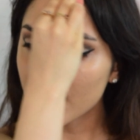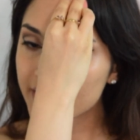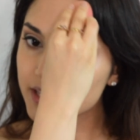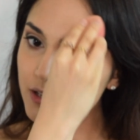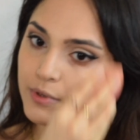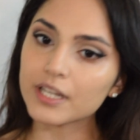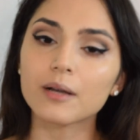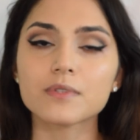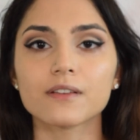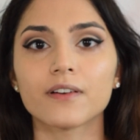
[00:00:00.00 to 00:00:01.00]
I think when it
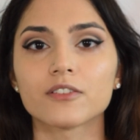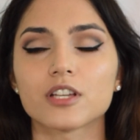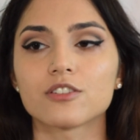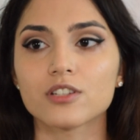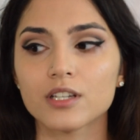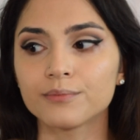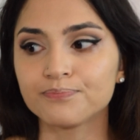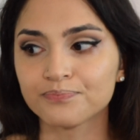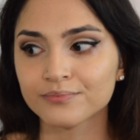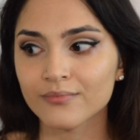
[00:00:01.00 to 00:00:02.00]
comes to foundation,
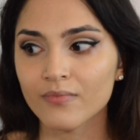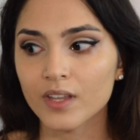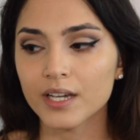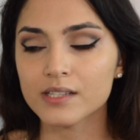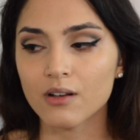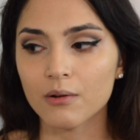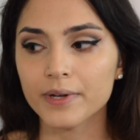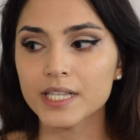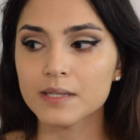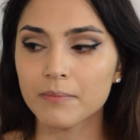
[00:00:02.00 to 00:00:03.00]
it's
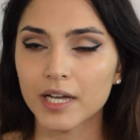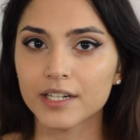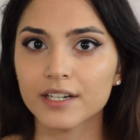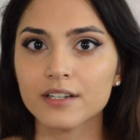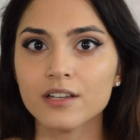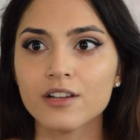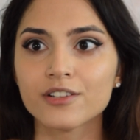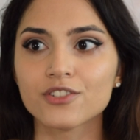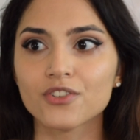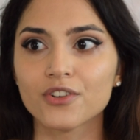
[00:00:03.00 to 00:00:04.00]
always better
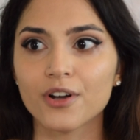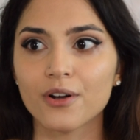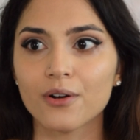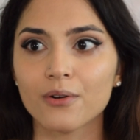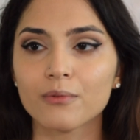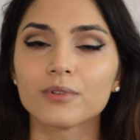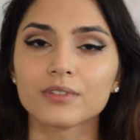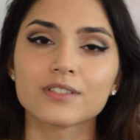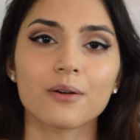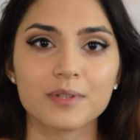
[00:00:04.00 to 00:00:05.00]
to go,
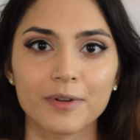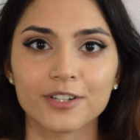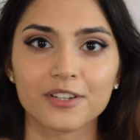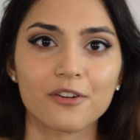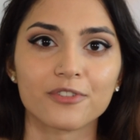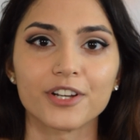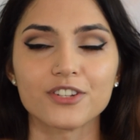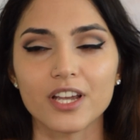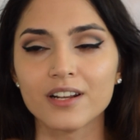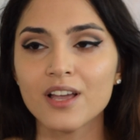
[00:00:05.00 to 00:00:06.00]
well, it's always better to go for your
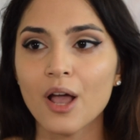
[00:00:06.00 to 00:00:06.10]
shade,